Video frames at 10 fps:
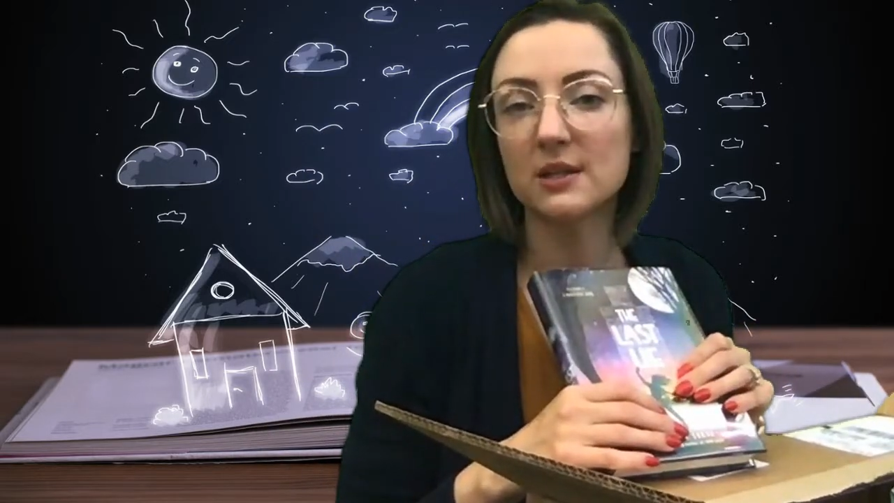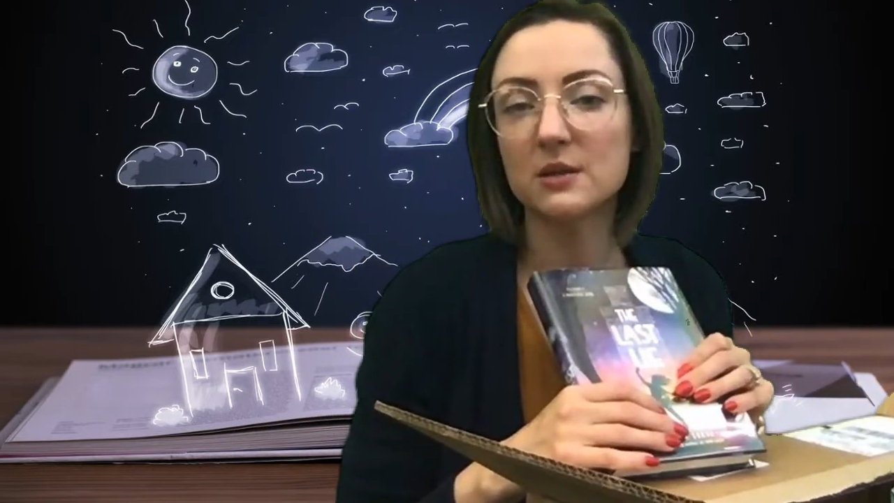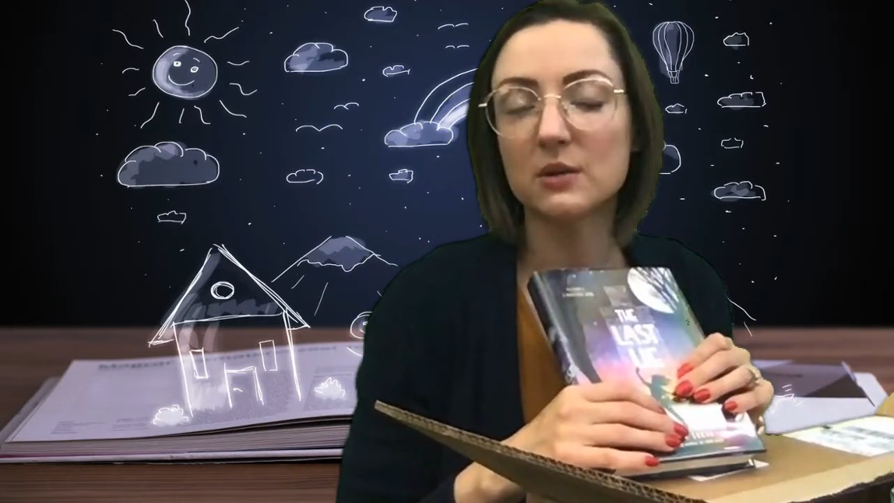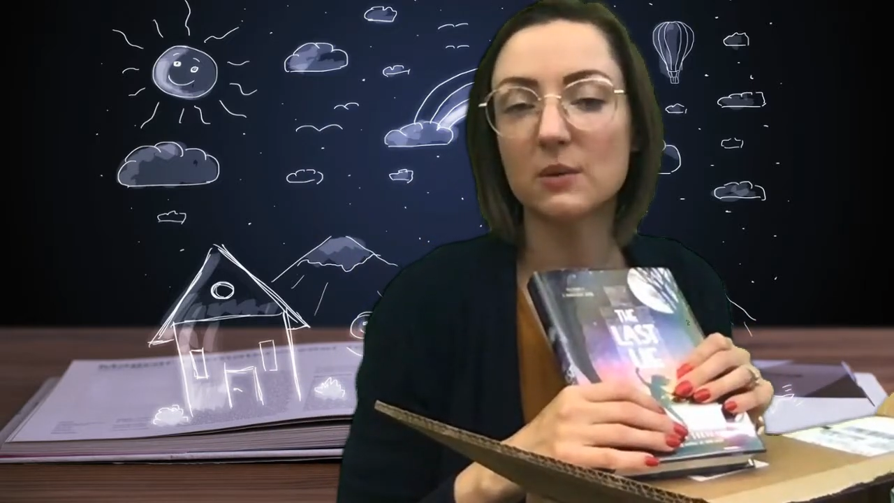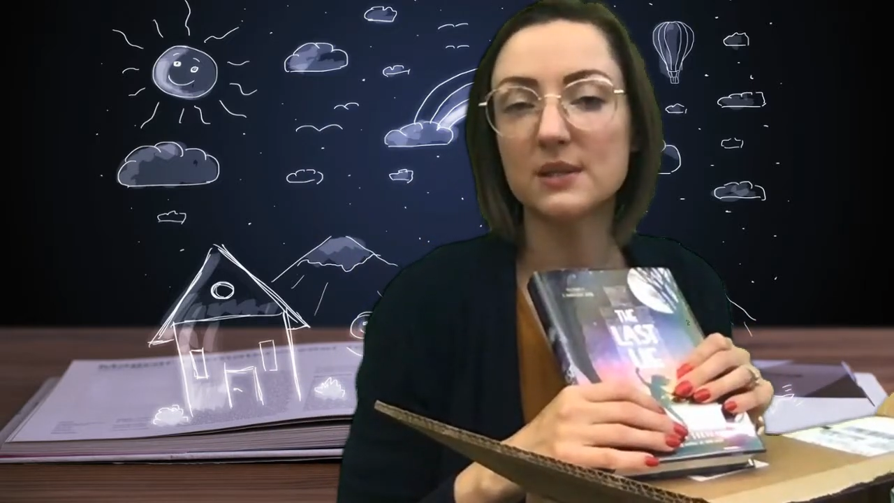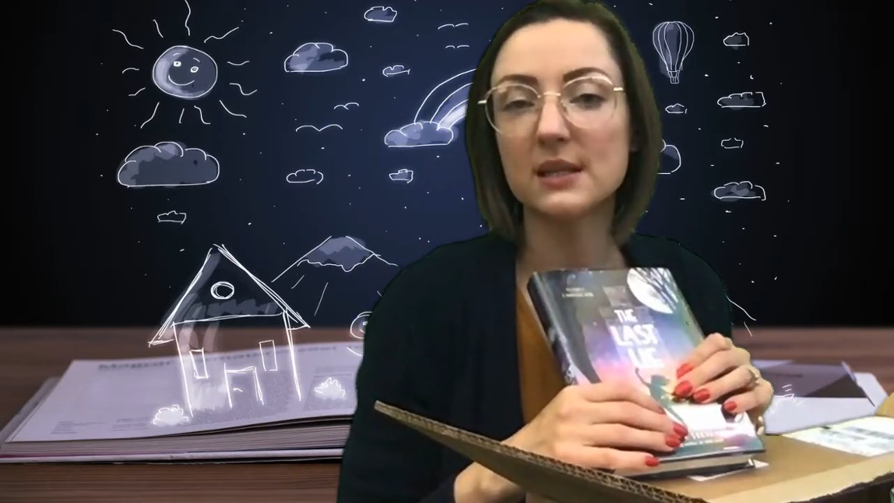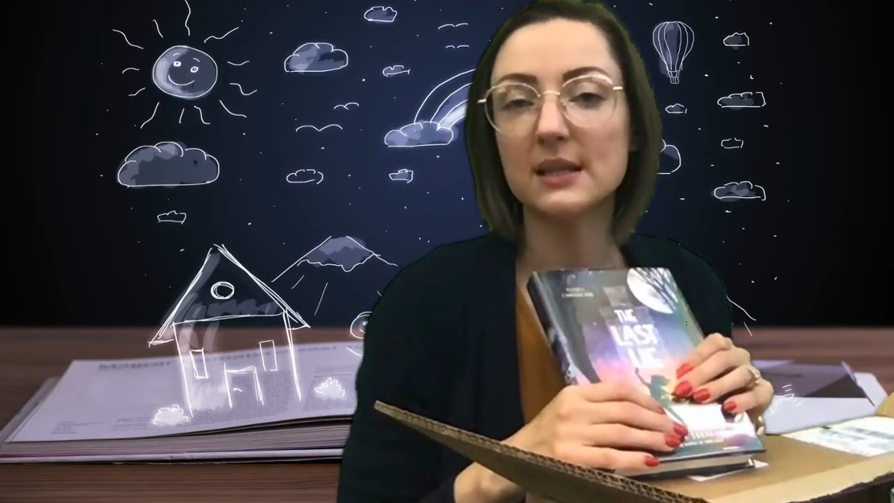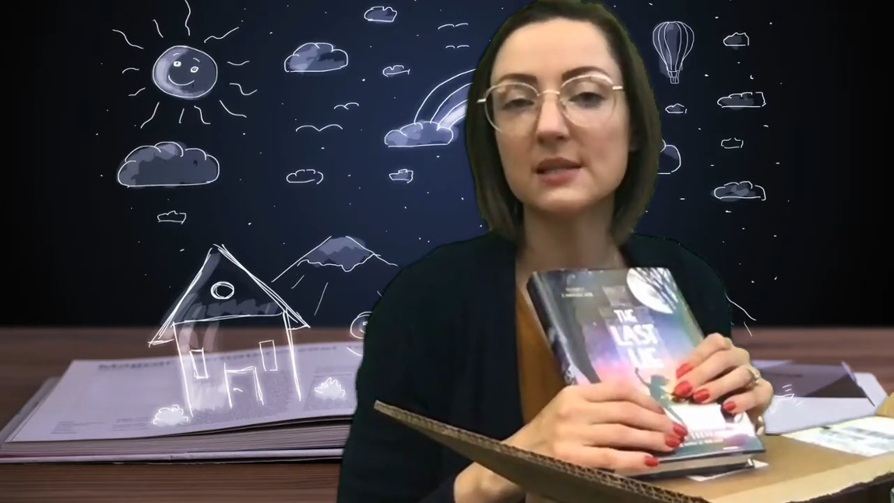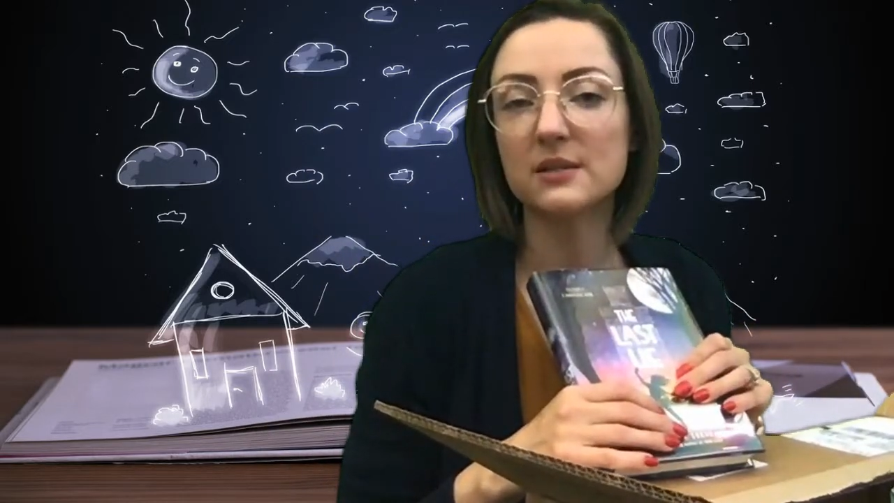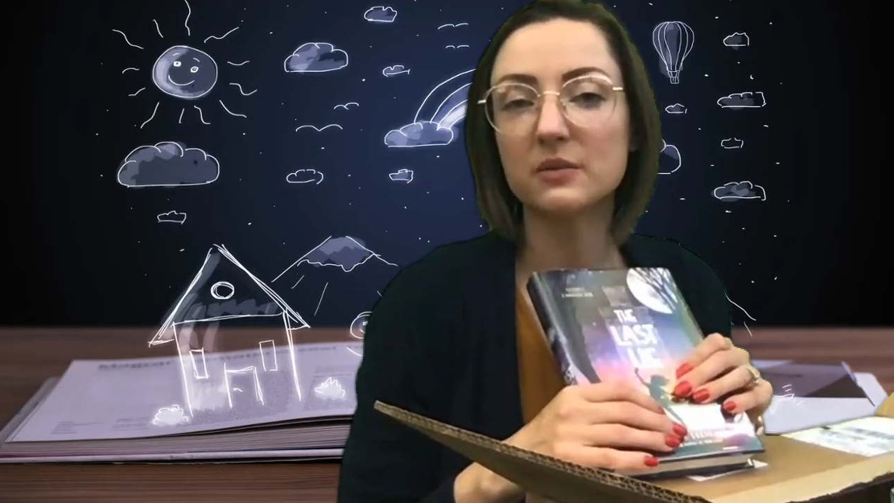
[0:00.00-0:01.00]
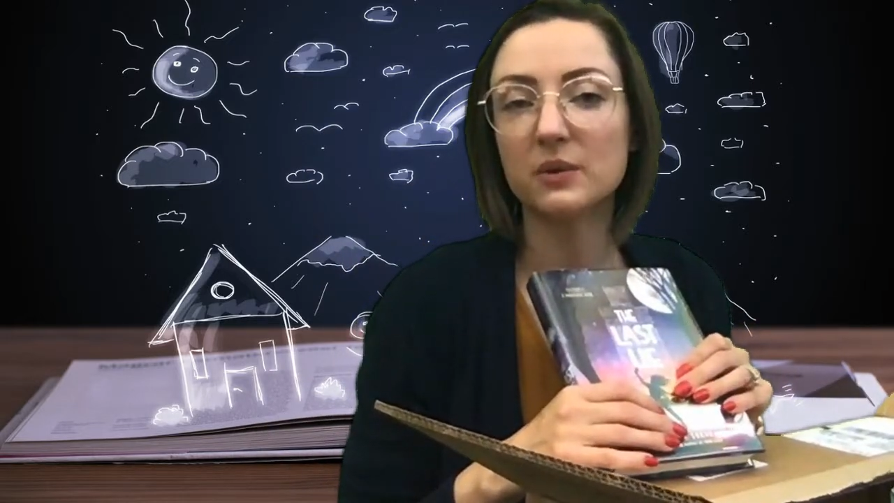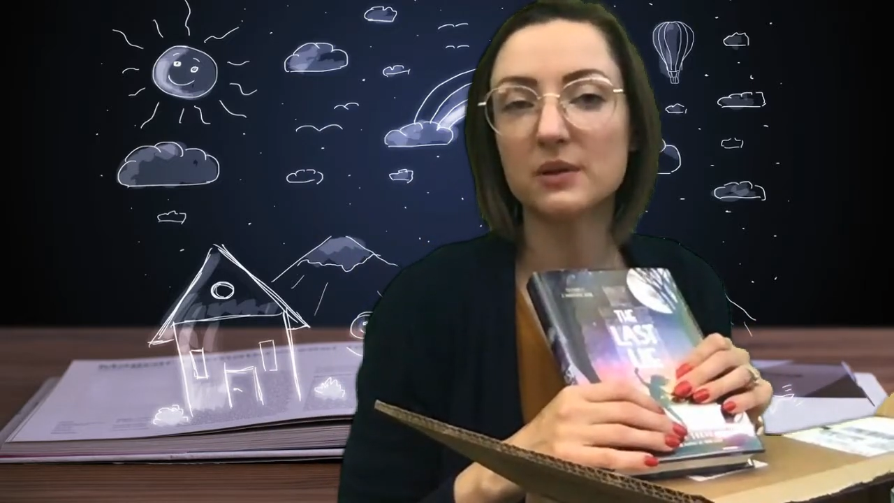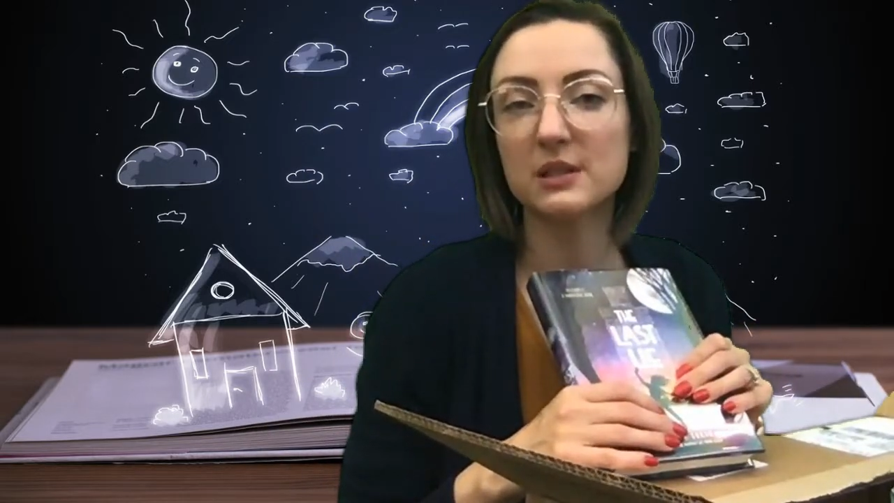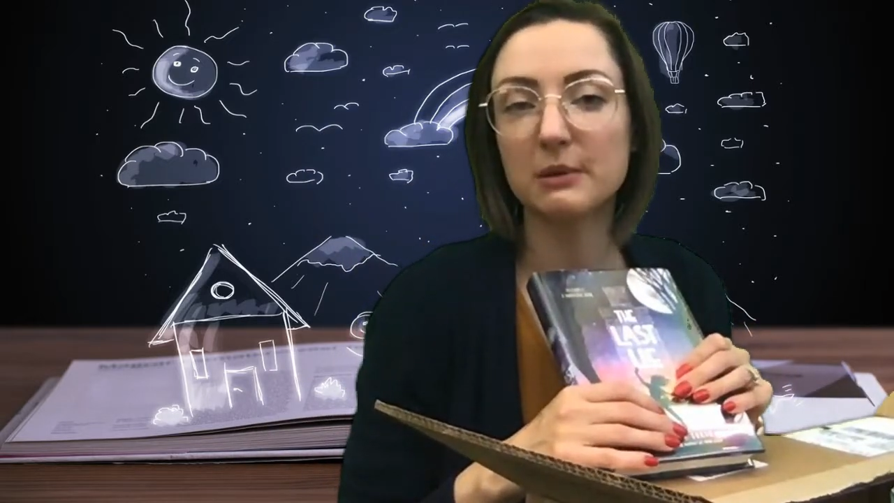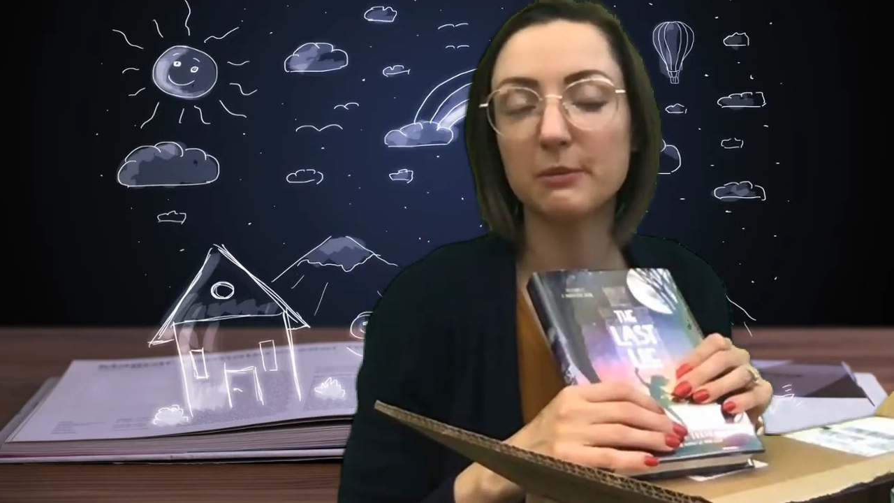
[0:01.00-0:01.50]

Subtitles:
And so there was a list of words that